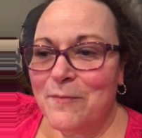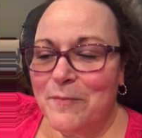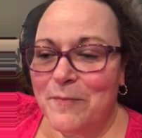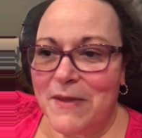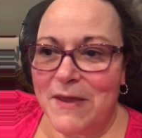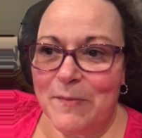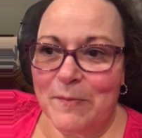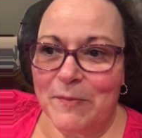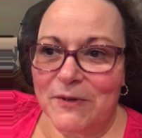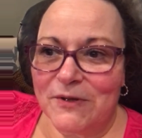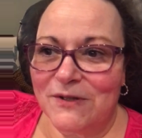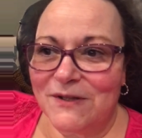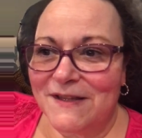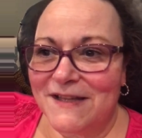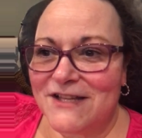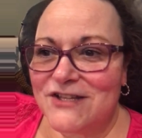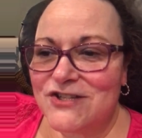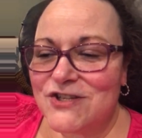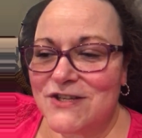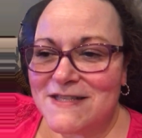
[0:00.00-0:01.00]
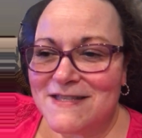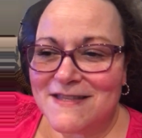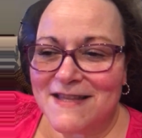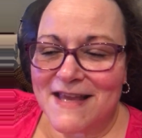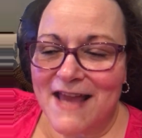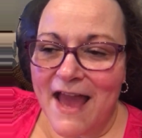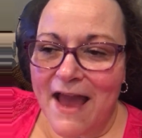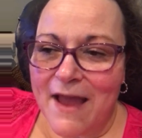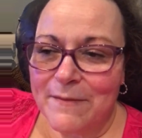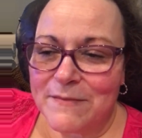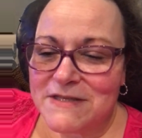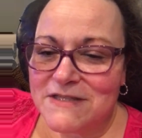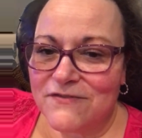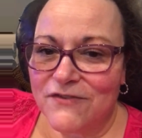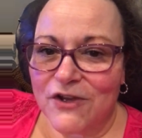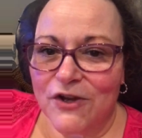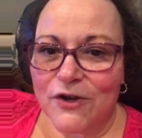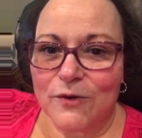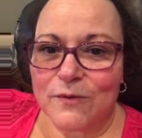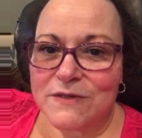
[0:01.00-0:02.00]
people and just the
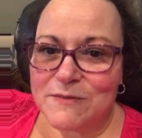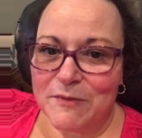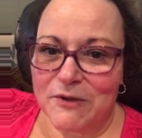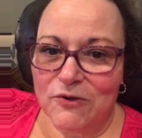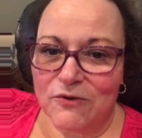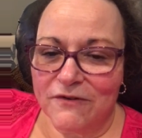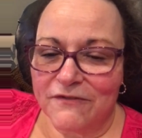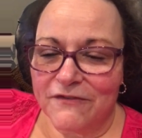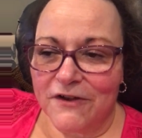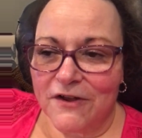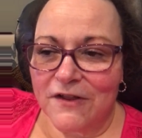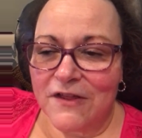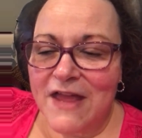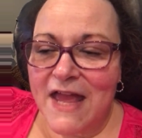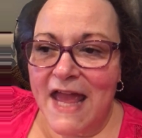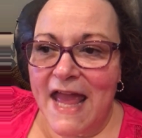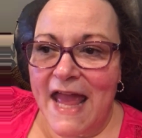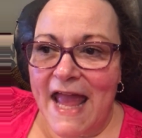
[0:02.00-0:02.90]
atmosphere. It was beautiful.